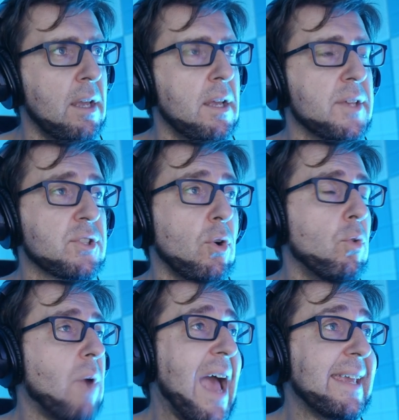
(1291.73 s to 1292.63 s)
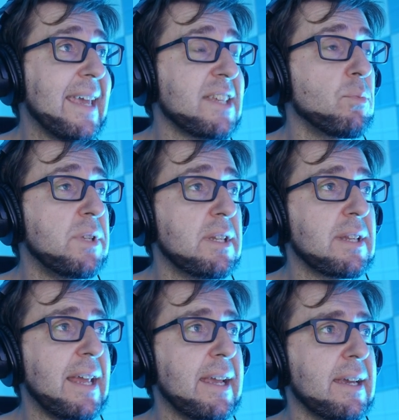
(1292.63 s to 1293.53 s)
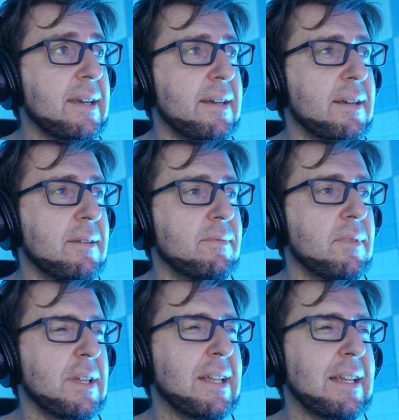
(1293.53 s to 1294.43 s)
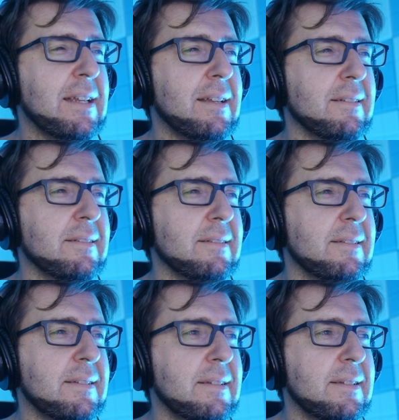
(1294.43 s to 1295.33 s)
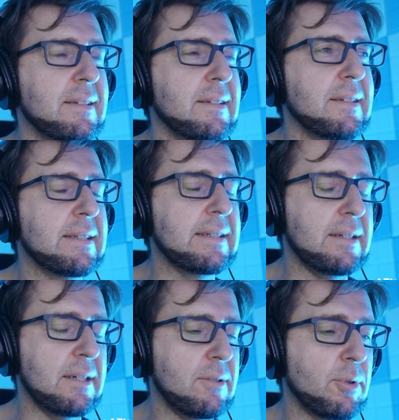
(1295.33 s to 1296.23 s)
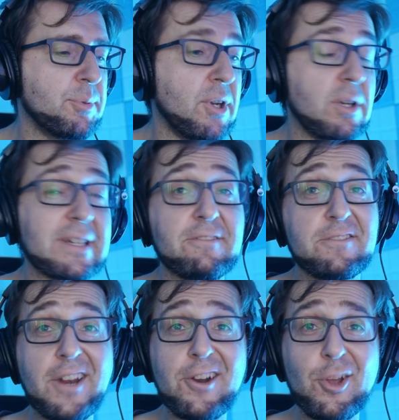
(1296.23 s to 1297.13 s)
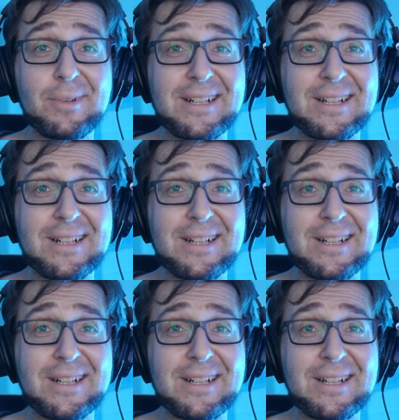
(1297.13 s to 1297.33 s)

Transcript: So I guess we need like a, a, a, what we call it, a variable.